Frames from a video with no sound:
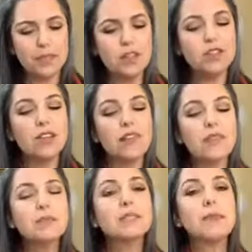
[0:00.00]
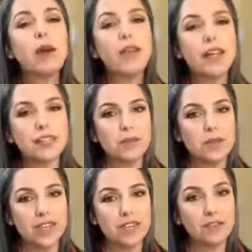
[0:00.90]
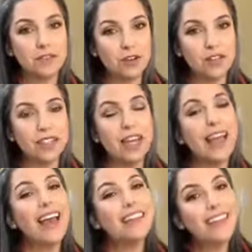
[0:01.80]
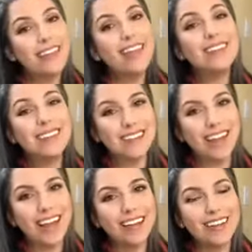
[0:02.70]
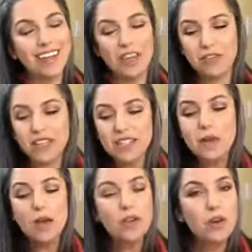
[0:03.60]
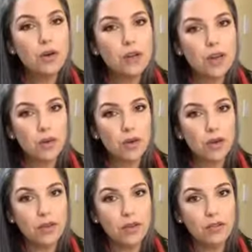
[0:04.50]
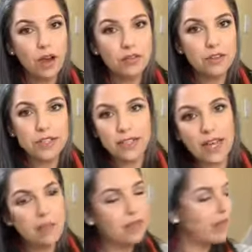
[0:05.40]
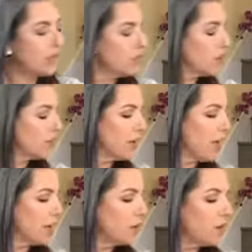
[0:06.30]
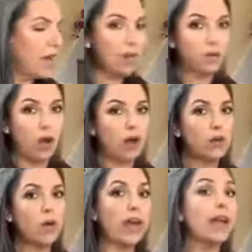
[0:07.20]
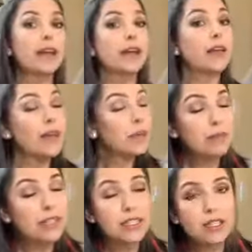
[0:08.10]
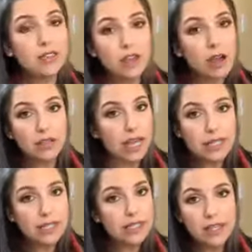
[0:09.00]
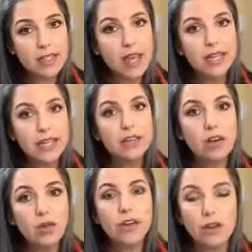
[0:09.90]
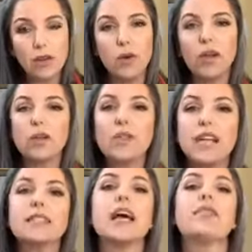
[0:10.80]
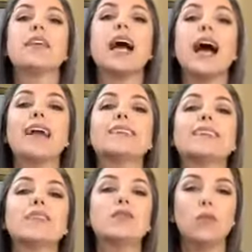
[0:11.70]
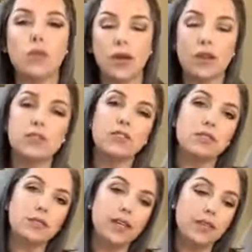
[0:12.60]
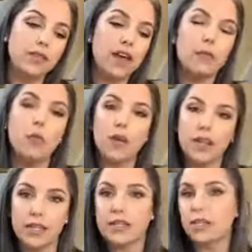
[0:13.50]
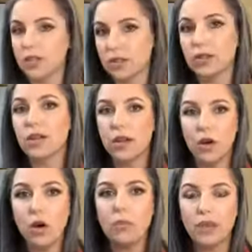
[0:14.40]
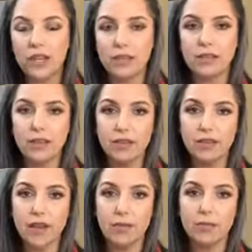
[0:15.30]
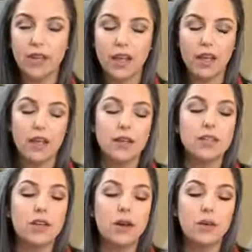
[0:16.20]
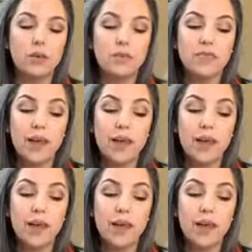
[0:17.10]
So let them smell that experience first, and then they'll decide. If they smell the coconut oil that you've offered to them and they turn their head away and walk away, that means that your dog likely does not need coconut oil, or that's not the ideal oil to give them what it is that you're hoping to give them. So